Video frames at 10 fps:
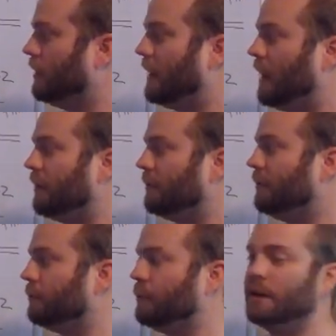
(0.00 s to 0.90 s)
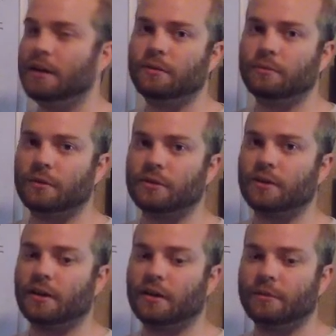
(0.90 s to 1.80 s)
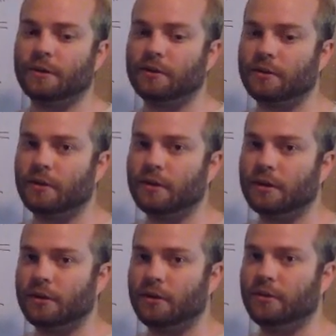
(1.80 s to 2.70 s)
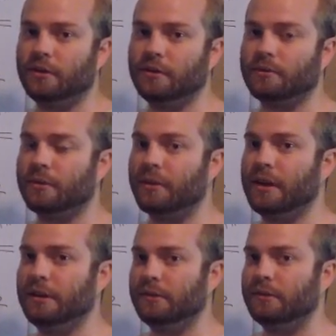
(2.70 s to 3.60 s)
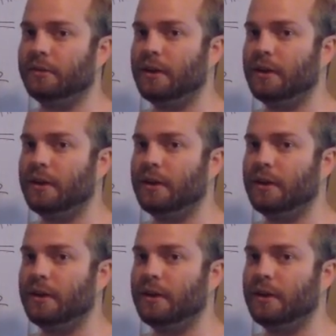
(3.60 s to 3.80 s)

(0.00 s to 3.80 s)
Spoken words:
analysis we did when we were talking about our car and all the different things